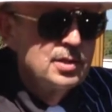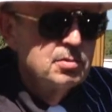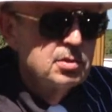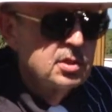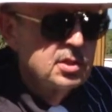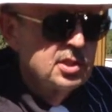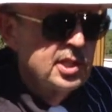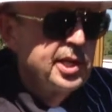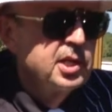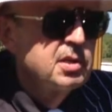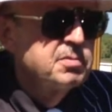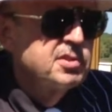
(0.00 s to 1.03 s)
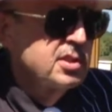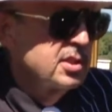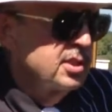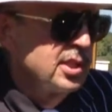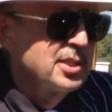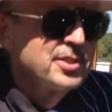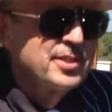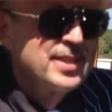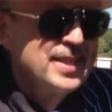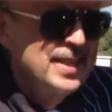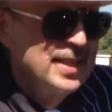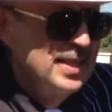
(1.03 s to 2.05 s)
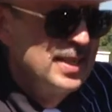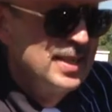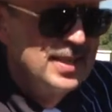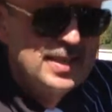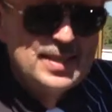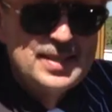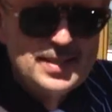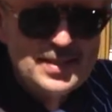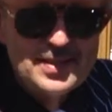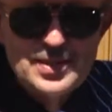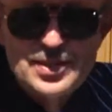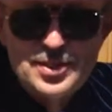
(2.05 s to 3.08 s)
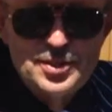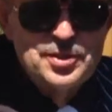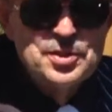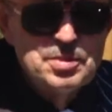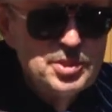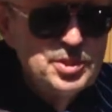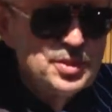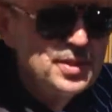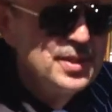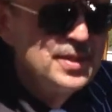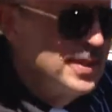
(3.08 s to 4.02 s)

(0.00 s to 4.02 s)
it was a sign of success in the community.